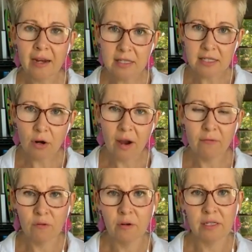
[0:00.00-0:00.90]
And it's
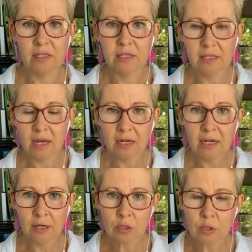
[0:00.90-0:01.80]
time for us to
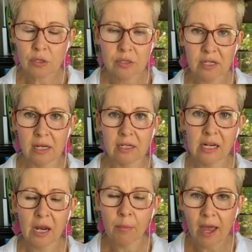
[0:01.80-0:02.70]
stand in our truth,
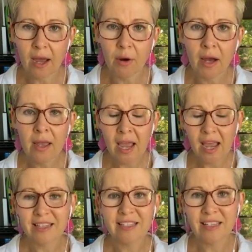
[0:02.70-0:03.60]
stand in our power,
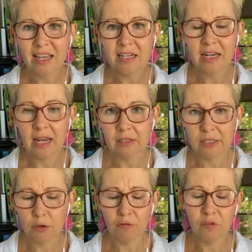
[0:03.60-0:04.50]
and stand in our
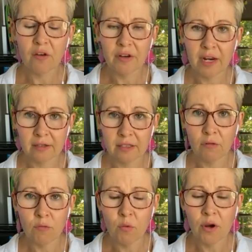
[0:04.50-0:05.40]
self-love and our
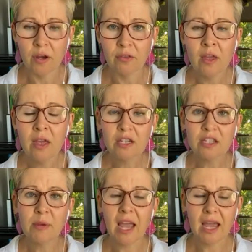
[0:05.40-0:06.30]
self-worth
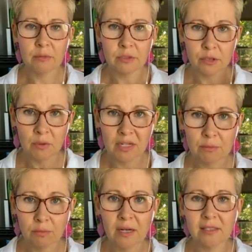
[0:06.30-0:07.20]
to be able to
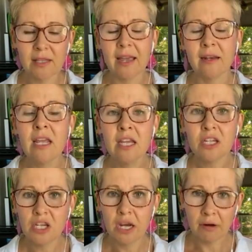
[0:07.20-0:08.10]
express and
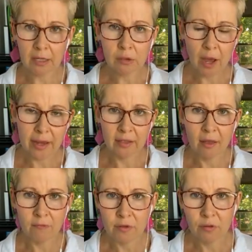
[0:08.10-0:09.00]
share our light
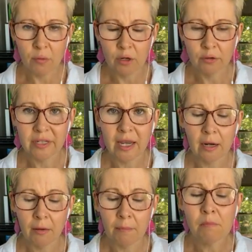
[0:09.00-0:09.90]
and love with the world
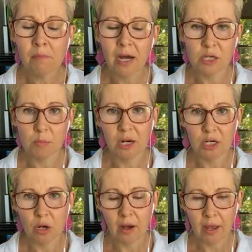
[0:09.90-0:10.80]
in a much,
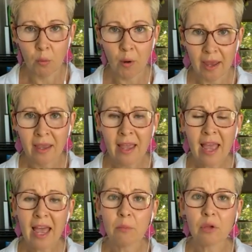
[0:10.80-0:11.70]
much higher way,
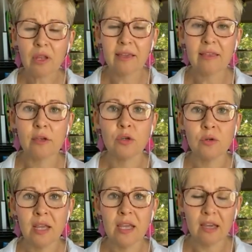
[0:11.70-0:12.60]
and play that
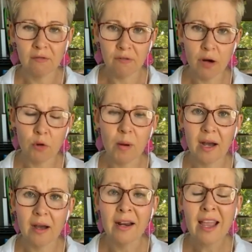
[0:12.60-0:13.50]
unique and vital
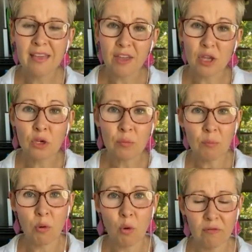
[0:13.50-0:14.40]
part that you
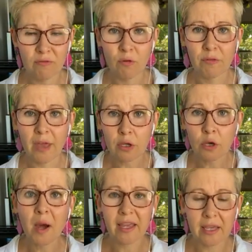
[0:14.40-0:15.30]
were born for, that
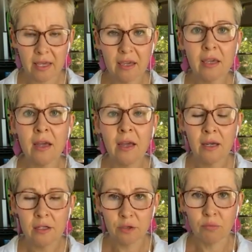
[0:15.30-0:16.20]
you are here
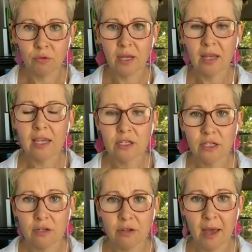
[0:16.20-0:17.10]
to bring
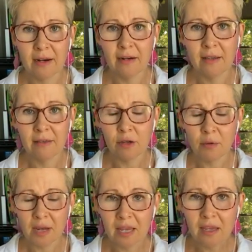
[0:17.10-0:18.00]
into humanity, that
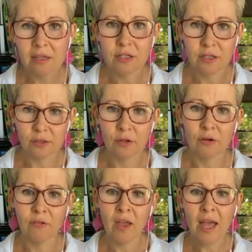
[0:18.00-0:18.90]
you are here to
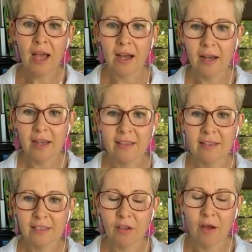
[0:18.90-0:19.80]
serve
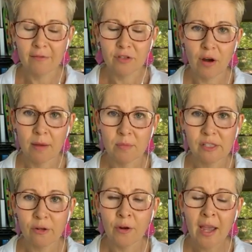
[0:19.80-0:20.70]
in this
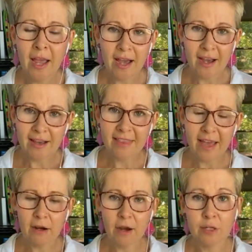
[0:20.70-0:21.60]
lifetime. So
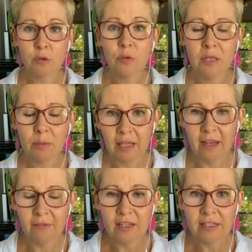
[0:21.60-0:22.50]
that I truly
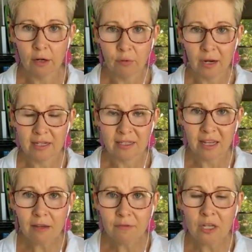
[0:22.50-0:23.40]
believe is our
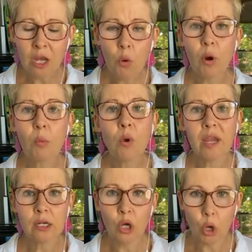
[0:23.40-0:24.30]
greatest gift, when
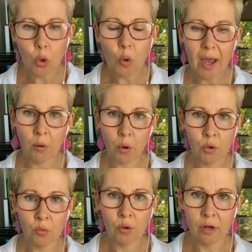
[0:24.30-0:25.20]
we know our
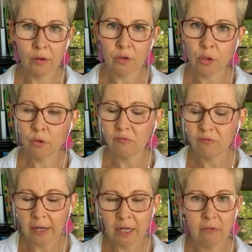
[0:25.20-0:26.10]
own worth. You're not
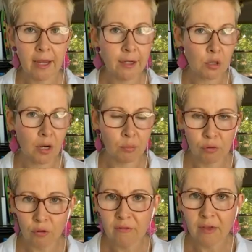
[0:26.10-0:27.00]
running around trying to
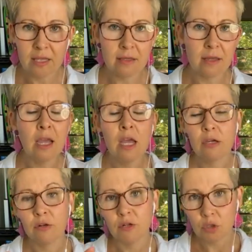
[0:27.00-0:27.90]
prove anything,
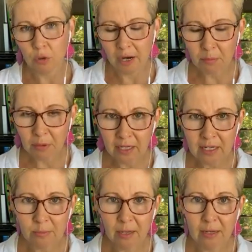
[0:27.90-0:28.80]
you're not trying to
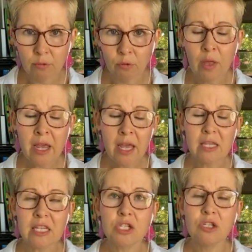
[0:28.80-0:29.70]
please people,
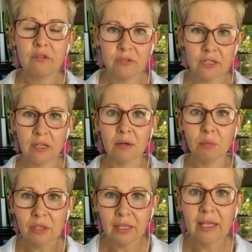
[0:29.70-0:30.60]
you're shifting
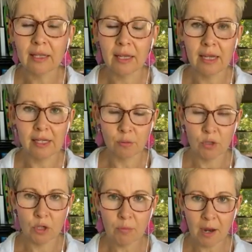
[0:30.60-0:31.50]
completely
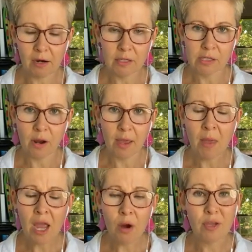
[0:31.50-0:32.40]
into a new
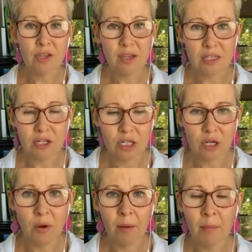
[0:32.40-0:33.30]
paradigm where you get to
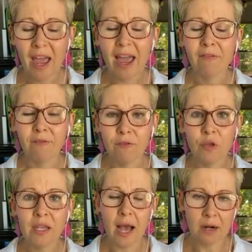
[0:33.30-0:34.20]
show up and
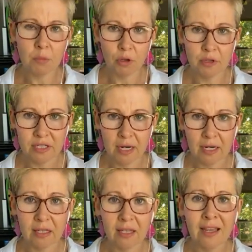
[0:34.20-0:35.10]
fully
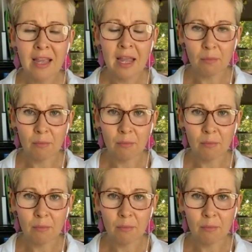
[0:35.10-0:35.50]
unapologetically